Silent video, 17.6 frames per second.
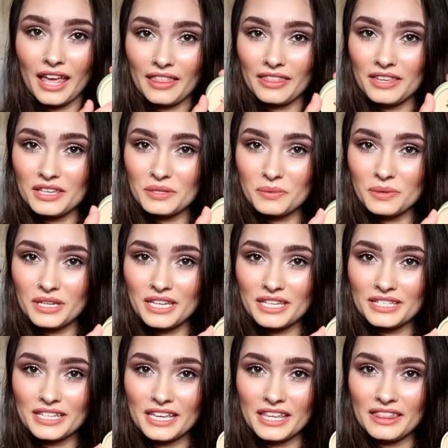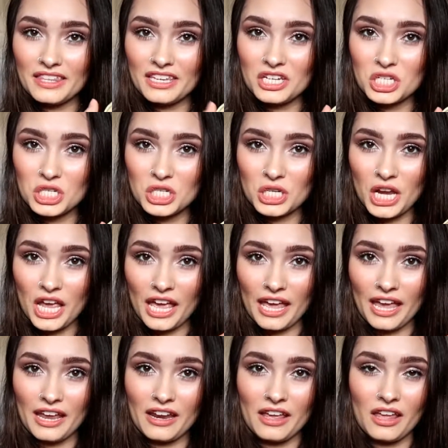and this one is in the
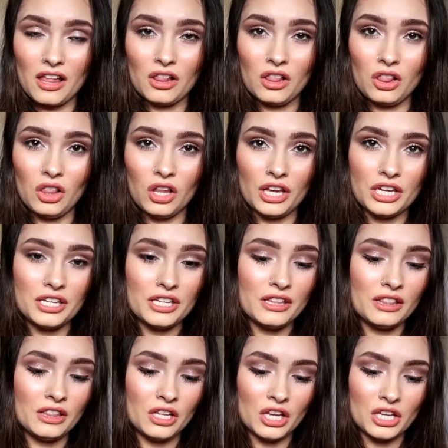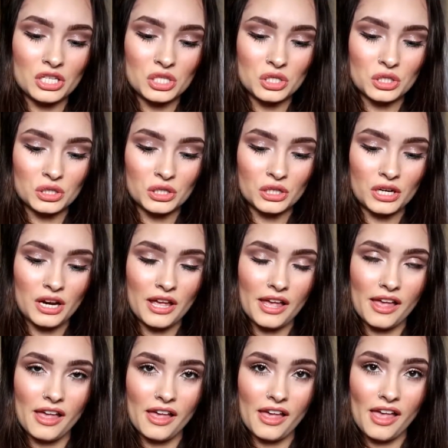shade London Lustre,
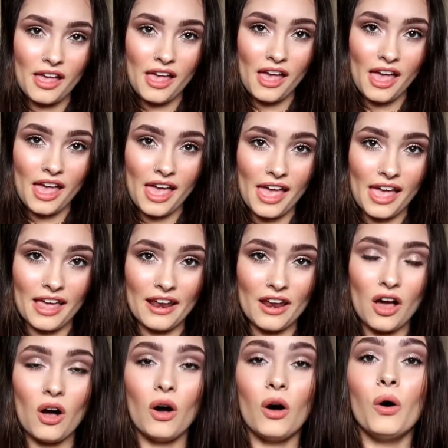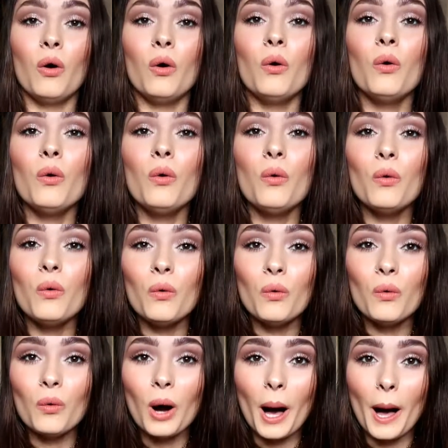and
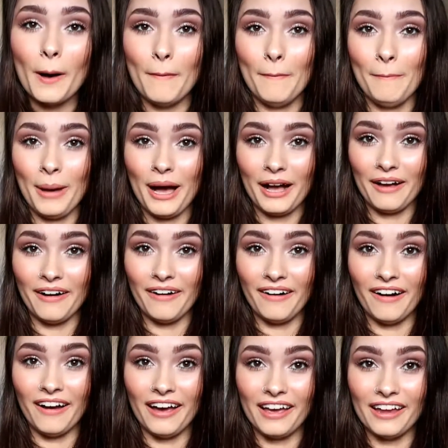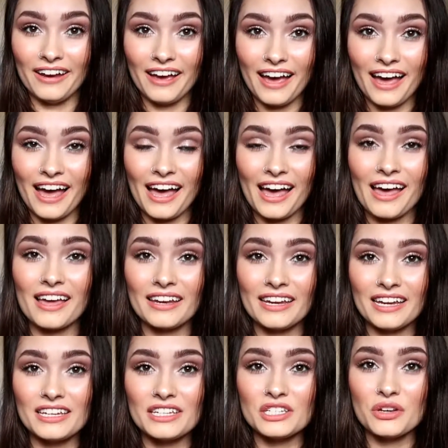oh my god, I
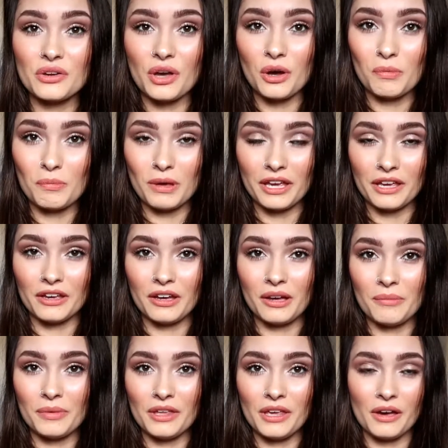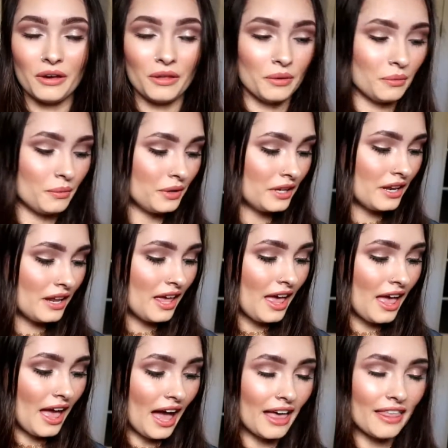need to go pick up the other one.
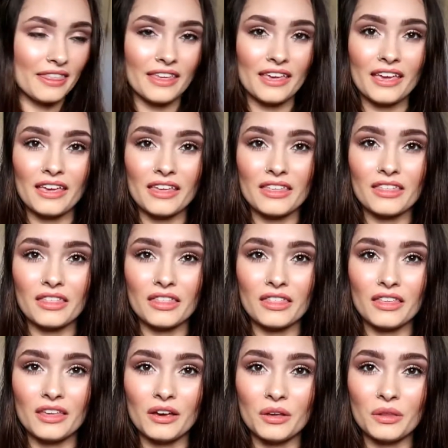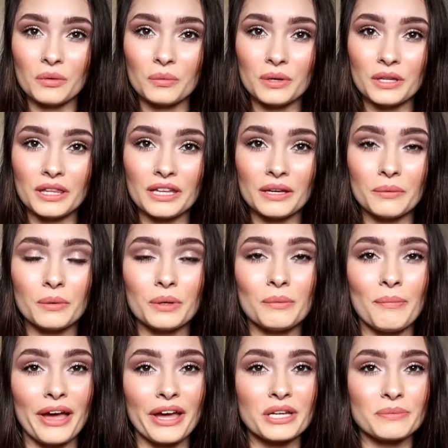I think the other one that
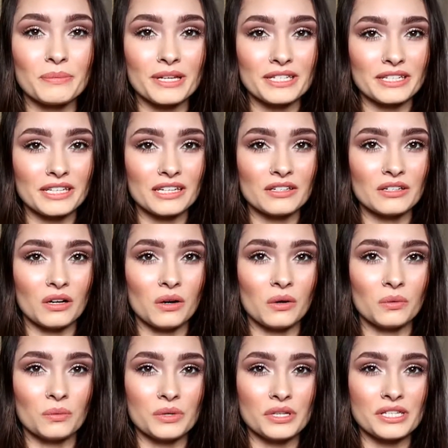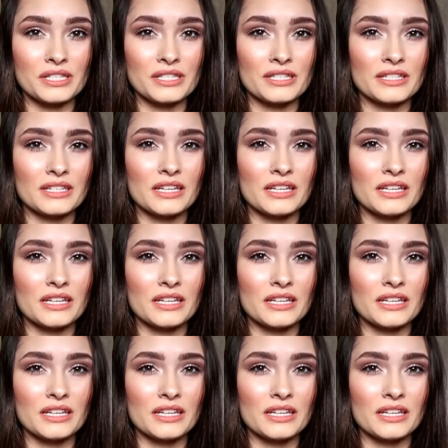would match my skin tone was